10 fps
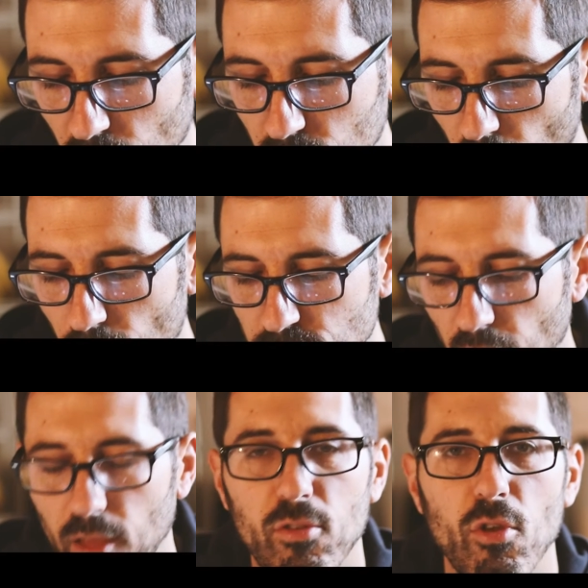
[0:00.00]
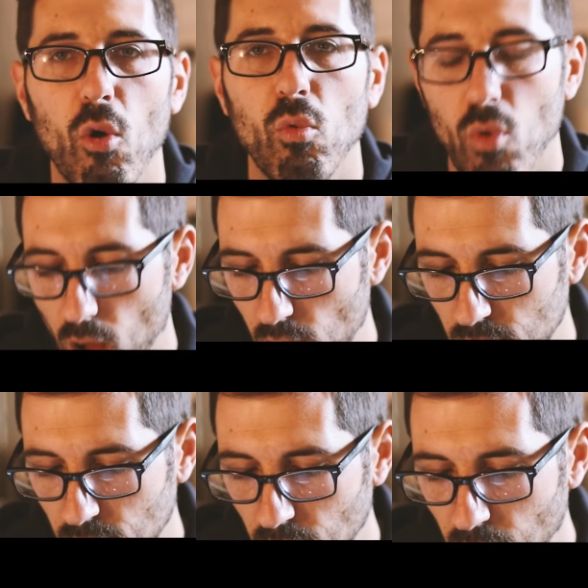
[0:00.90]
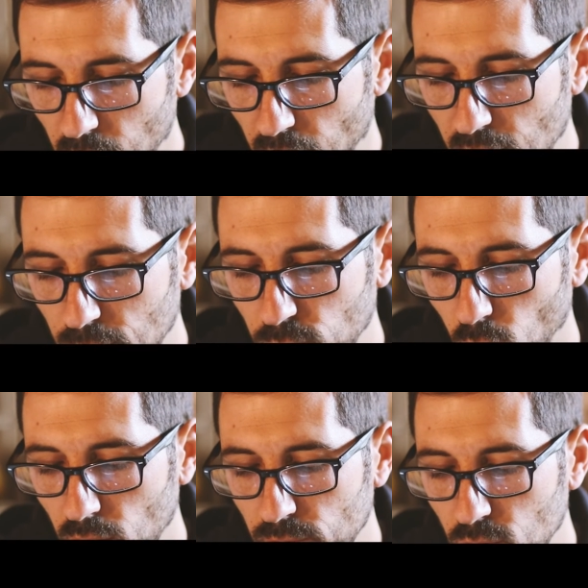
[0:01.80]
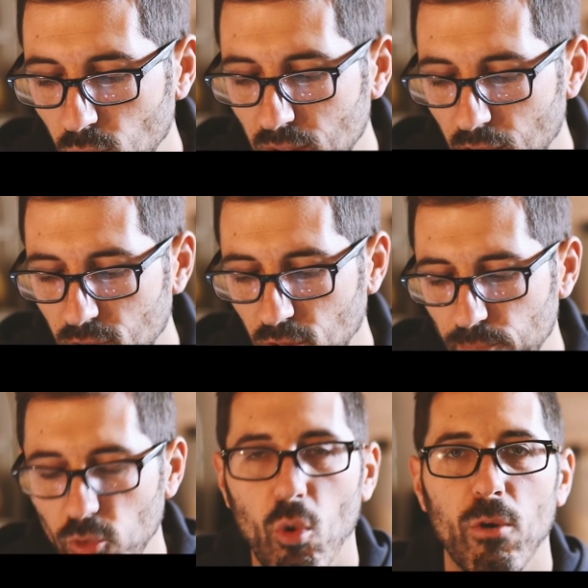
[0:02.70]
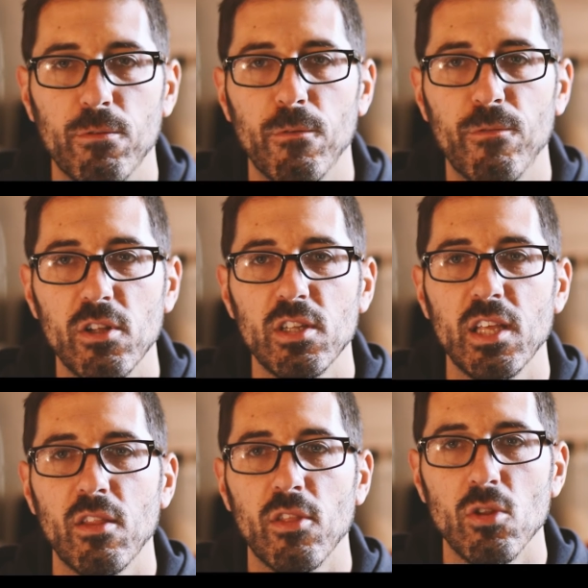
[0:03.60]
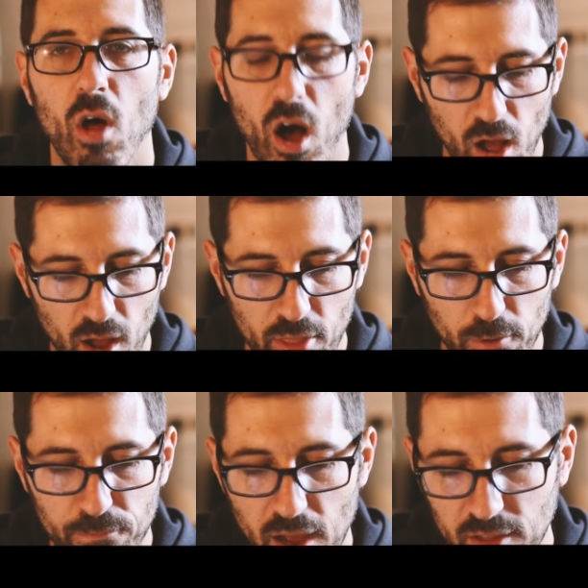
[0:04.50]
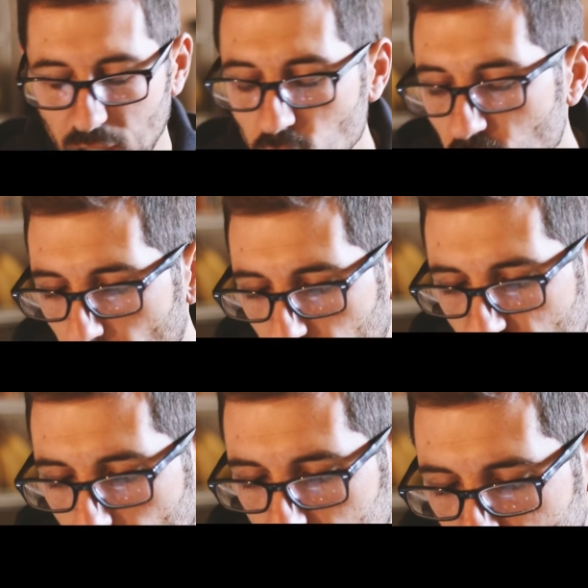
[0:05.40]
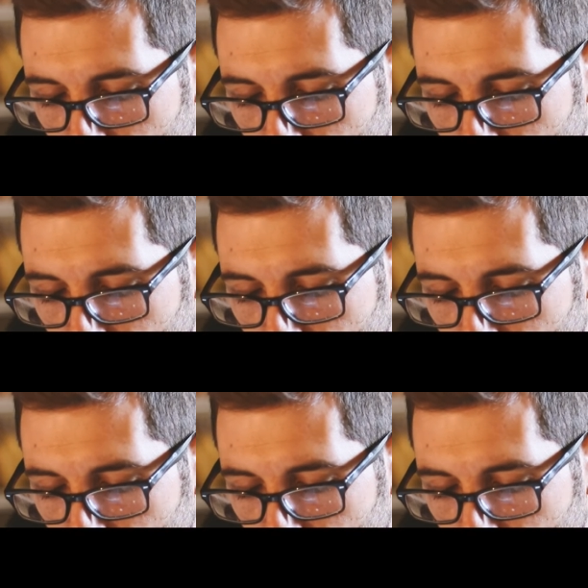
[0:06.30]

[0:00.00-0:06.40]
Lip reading: Love does no wrong. And if you are doing this, you are fulfilling the law." And then finally in James chapter